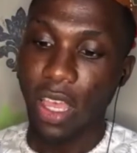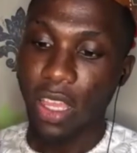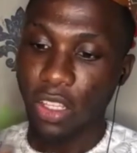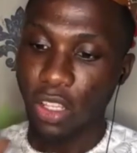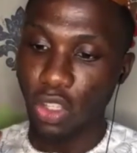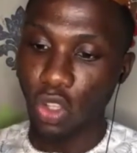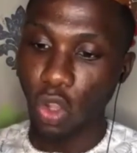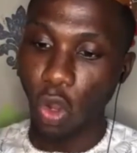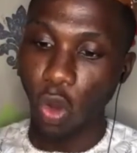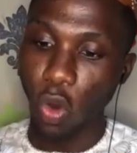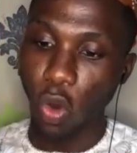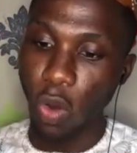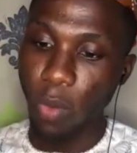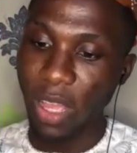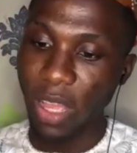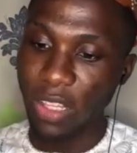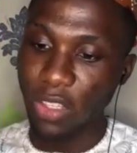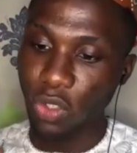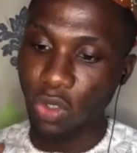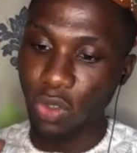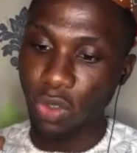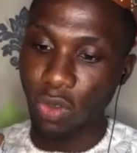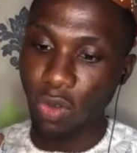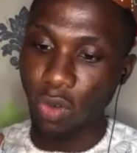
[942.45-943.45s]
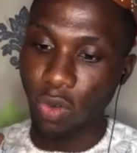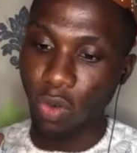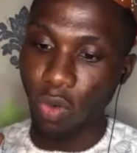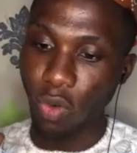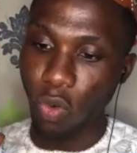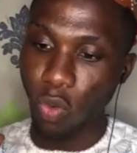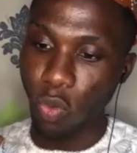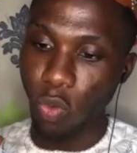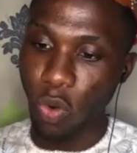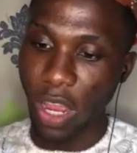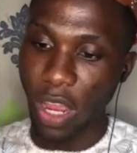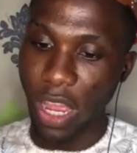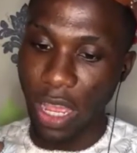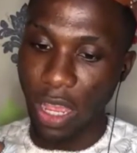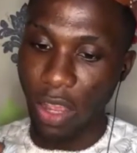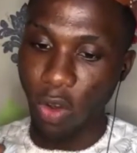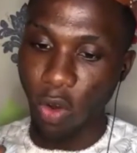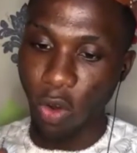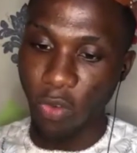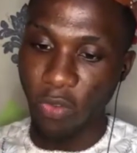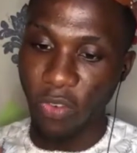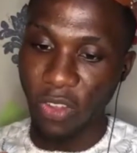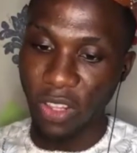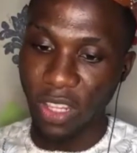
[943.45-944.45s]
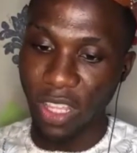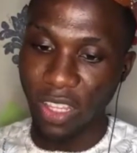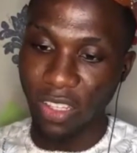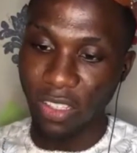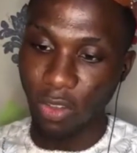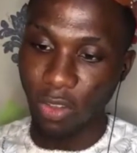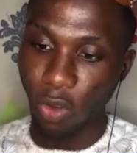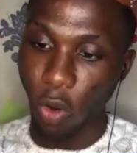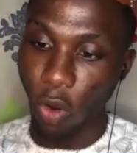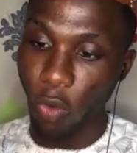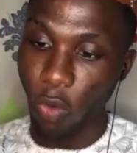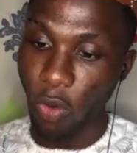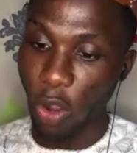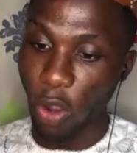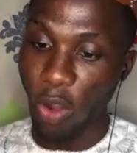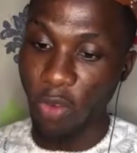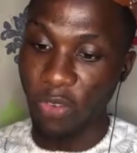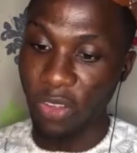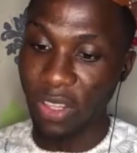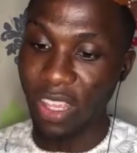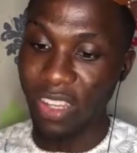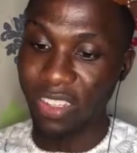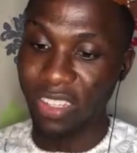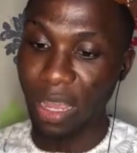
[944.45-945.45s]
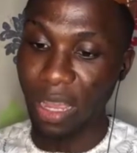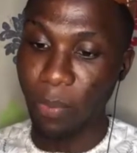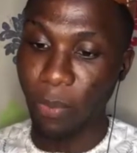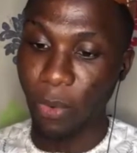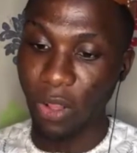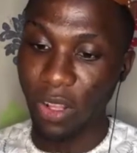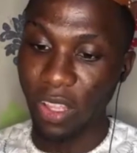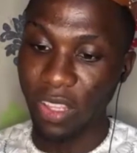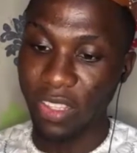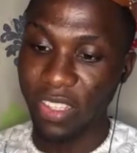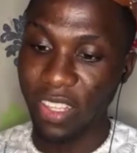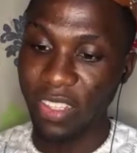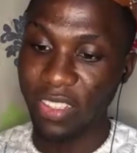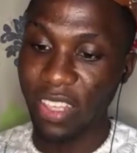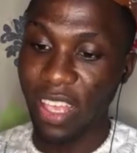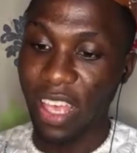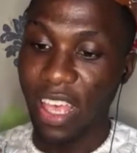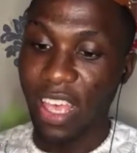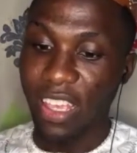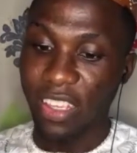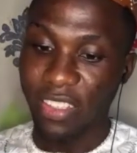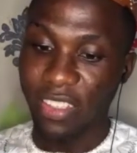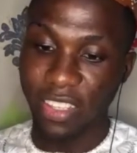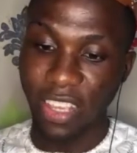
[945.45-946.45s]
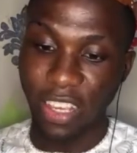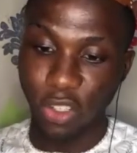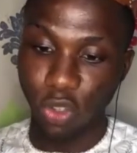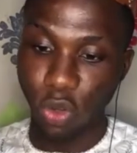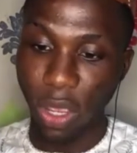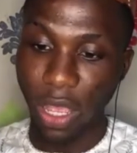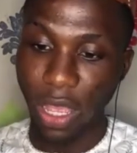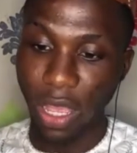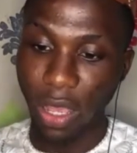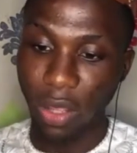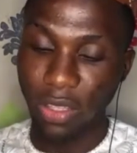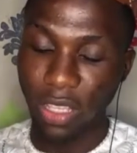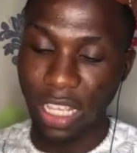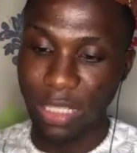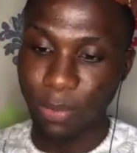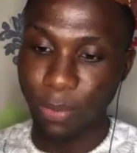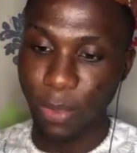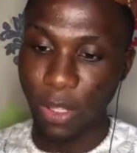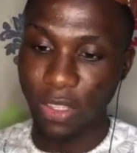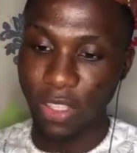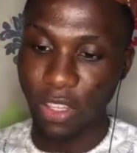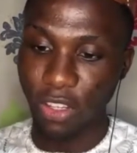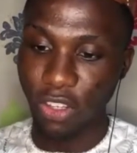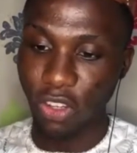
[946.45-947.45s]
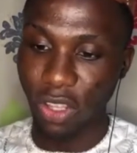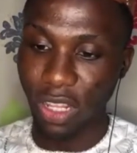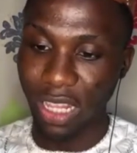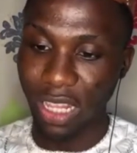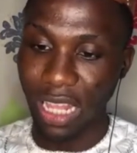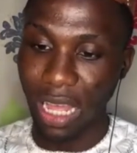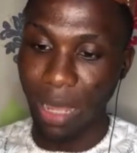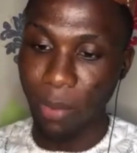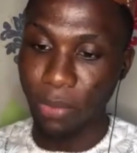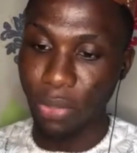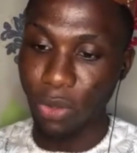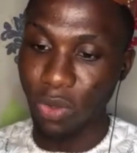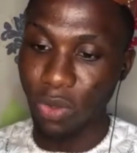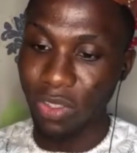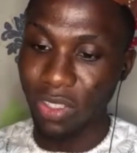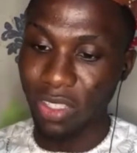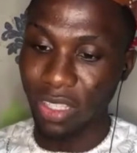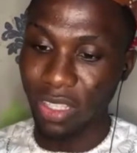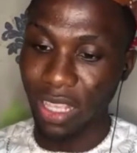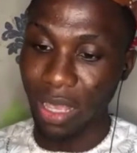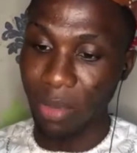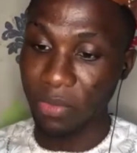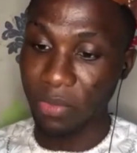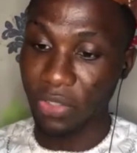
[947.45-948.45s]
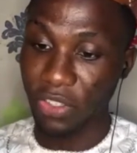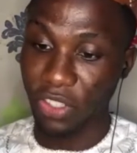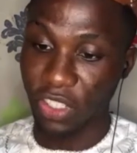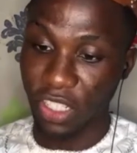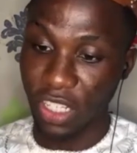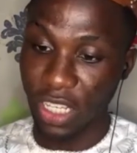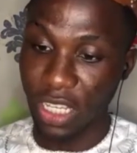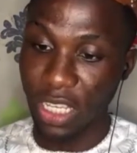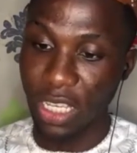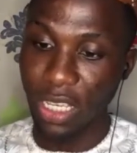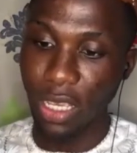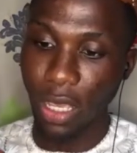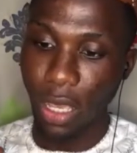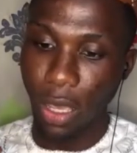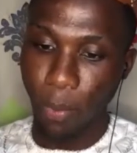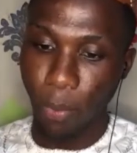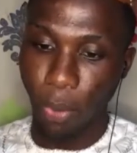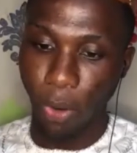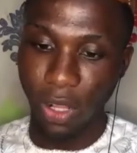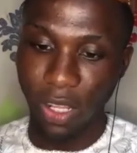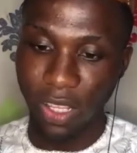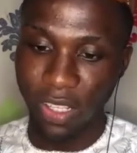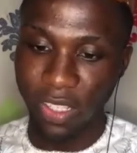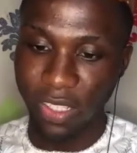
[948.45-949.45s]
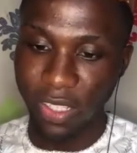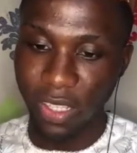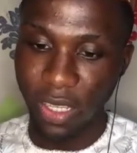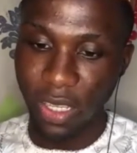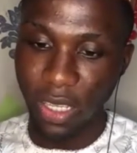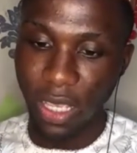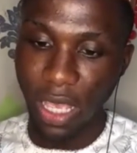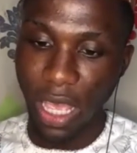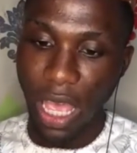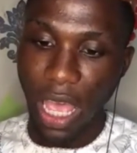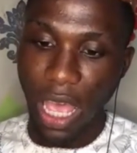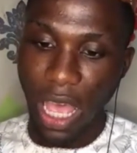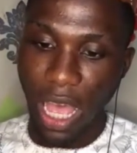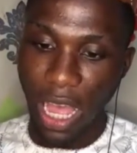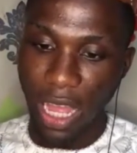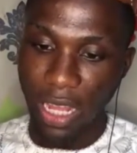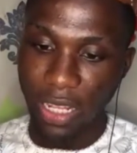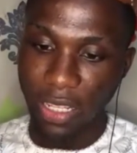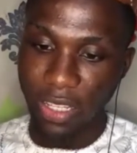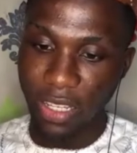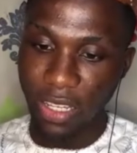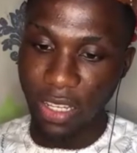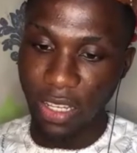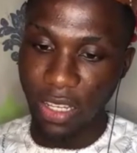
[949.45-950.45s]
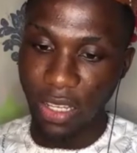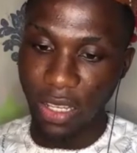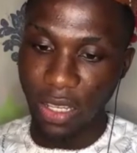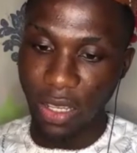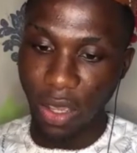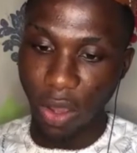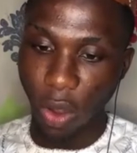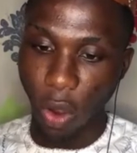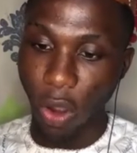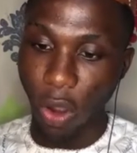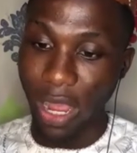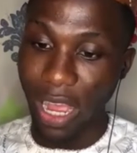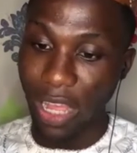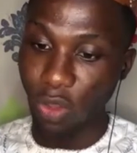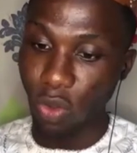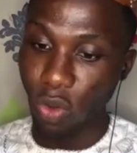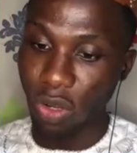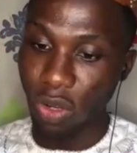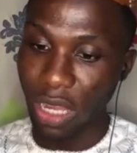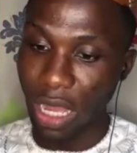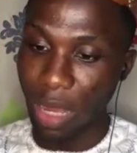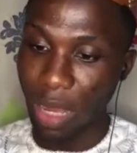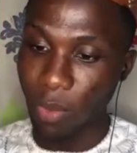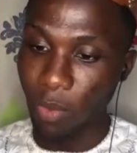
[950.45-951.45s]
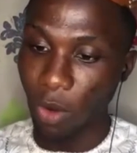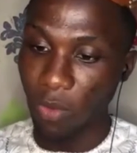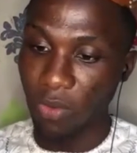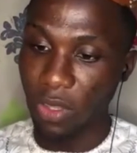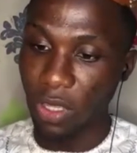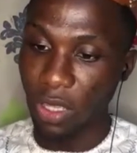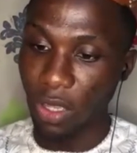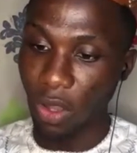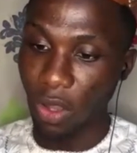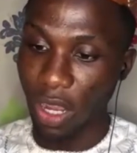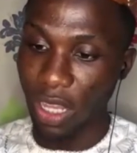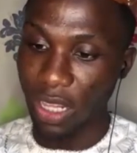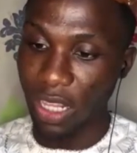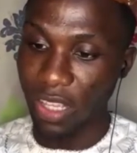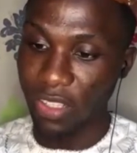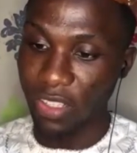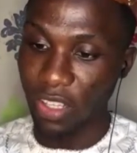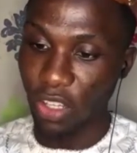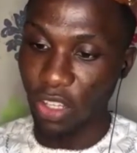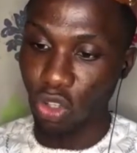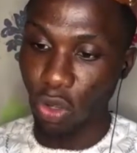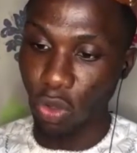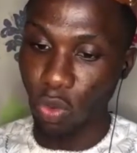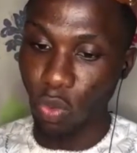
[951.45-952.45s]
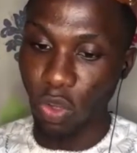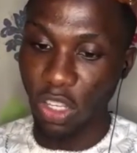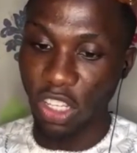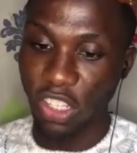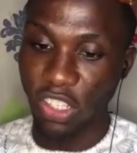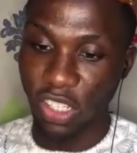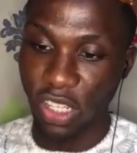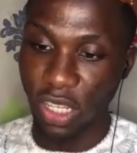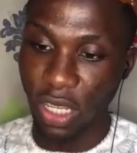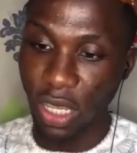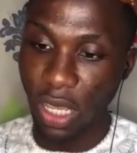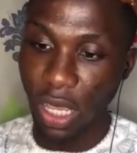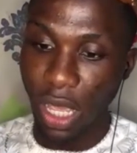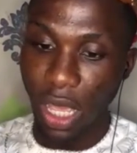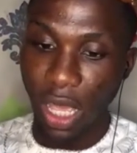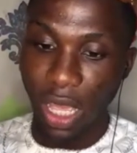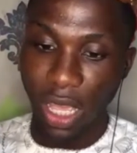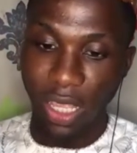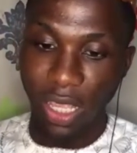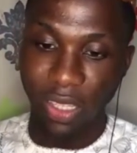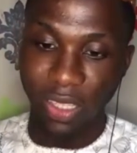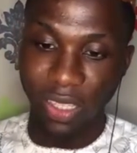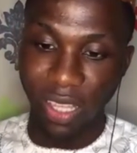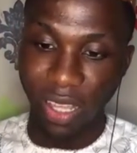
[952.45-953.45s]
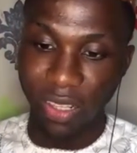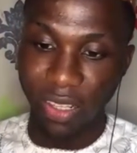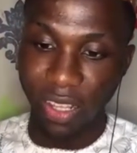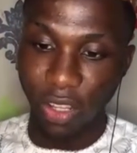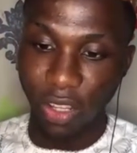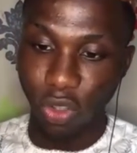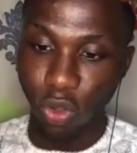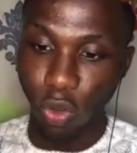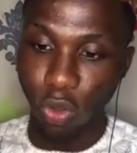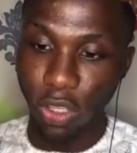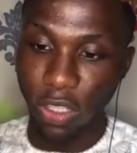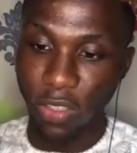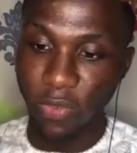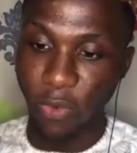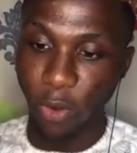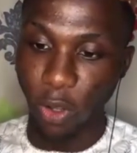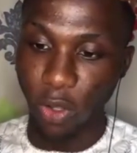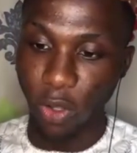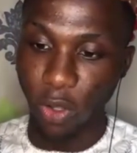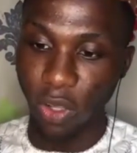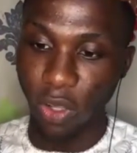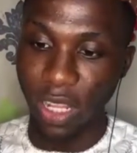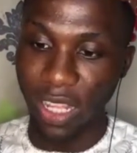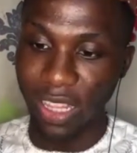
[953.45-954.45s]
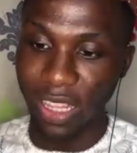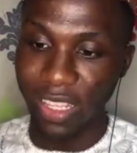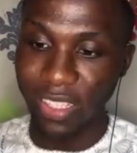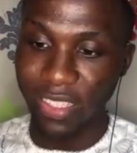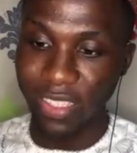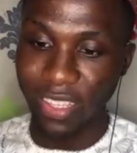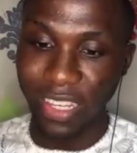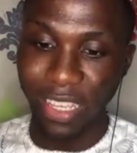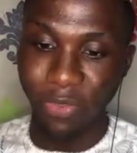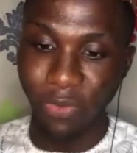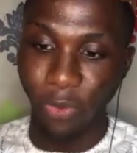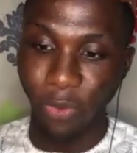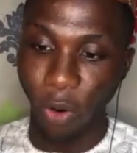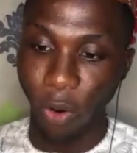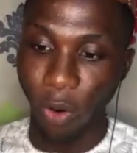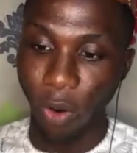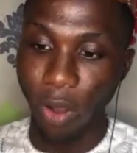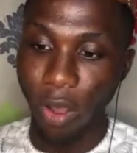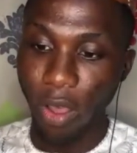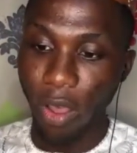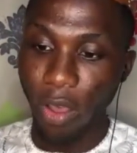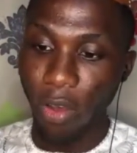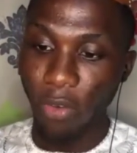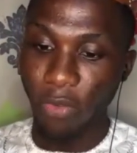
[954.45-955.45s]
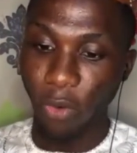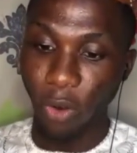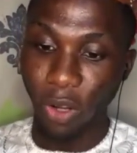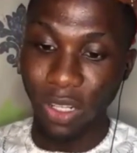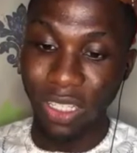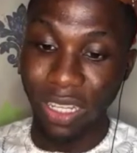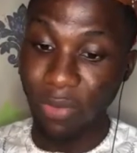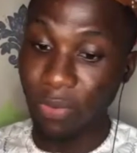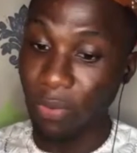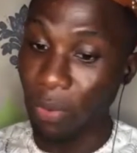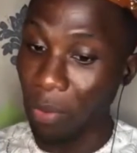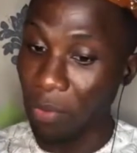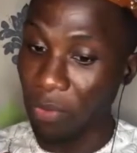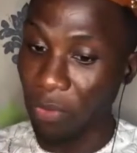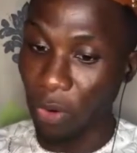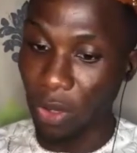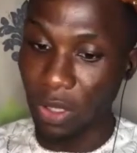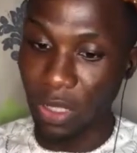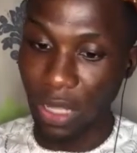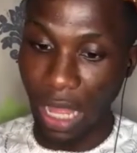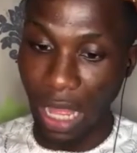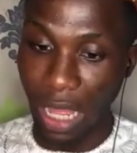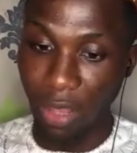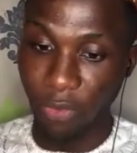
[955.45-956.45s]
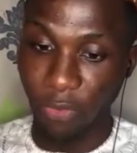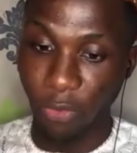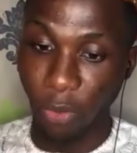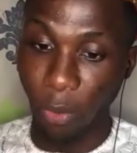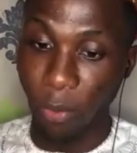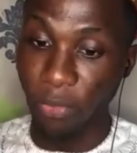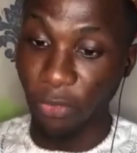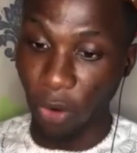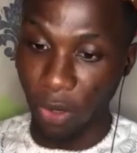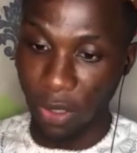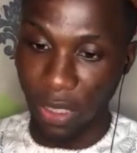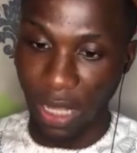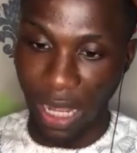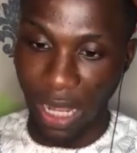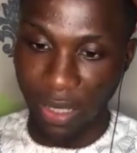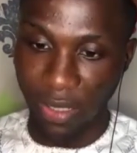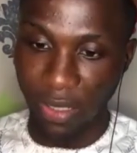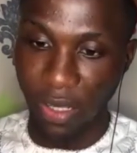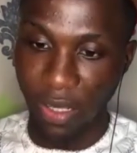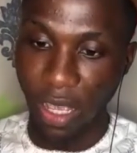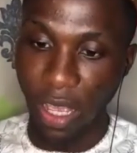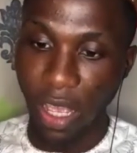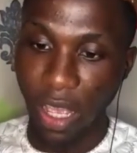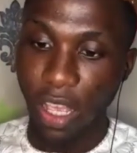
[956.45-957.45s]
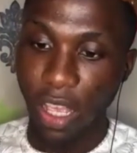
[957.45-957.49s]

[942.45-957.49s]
The documents were confidence, were confidential policies, sexual health exploitation and abuse, and um, she policy, and the organogram of the organization which she intended to use fraudulently seeking for funding from, uh, from funders.